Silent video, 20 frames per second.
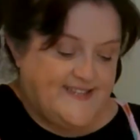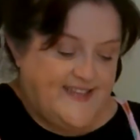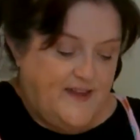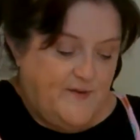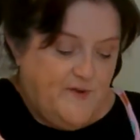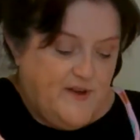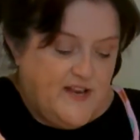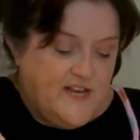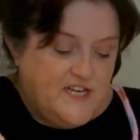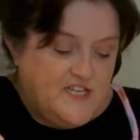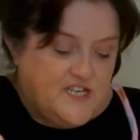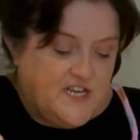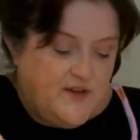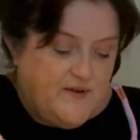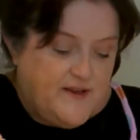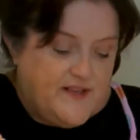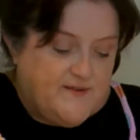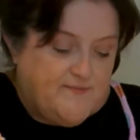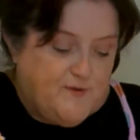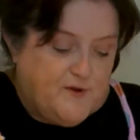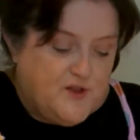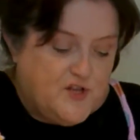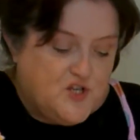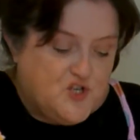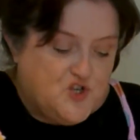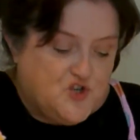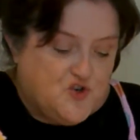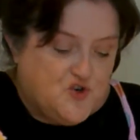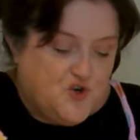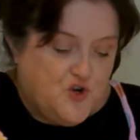thing we're going to do is put the
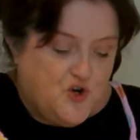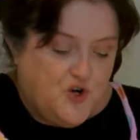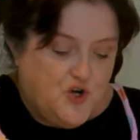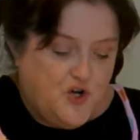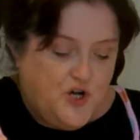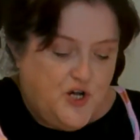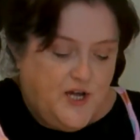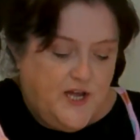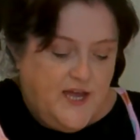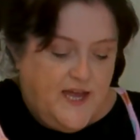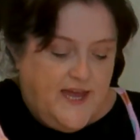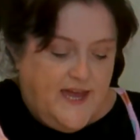straw